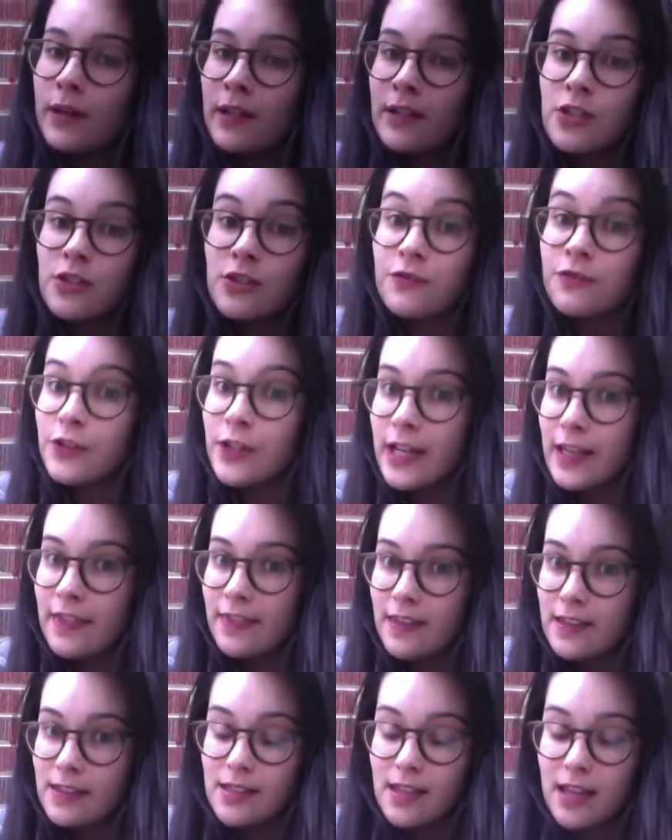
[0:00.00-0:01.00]
us to forget
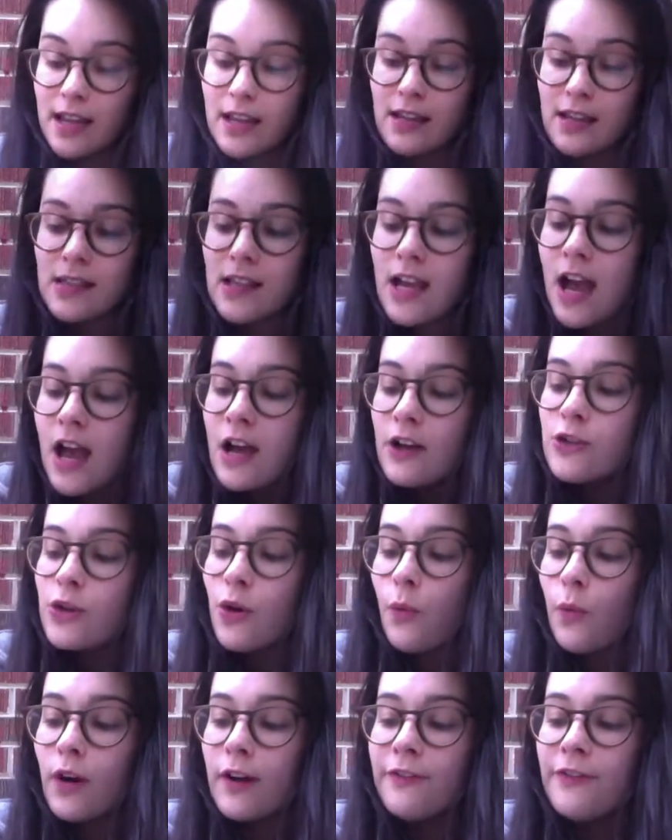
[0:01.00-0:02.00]
these things. So
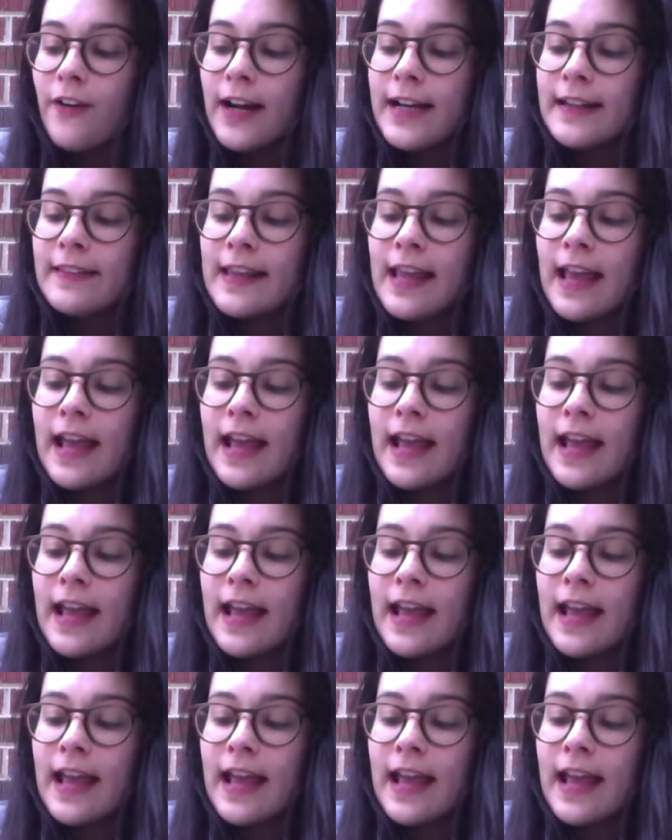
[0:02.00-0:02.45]
we're finding the